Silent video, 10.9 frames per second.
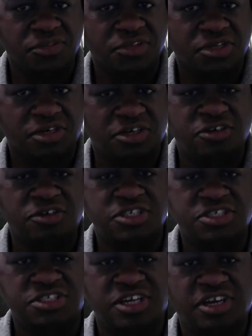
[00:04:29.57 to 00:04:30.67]
I don't
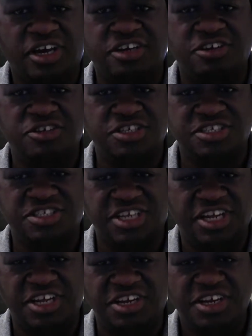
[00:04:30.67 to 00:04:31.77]

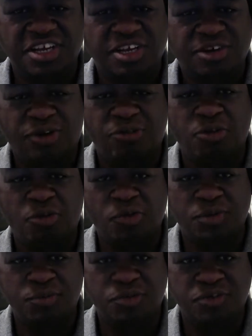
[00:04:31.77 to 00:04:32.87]
understand why we
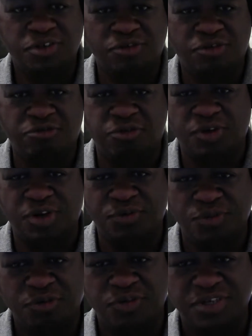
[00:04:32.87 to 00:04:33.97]
wasn't
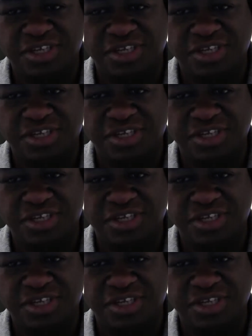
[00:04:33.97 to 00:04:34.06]
moving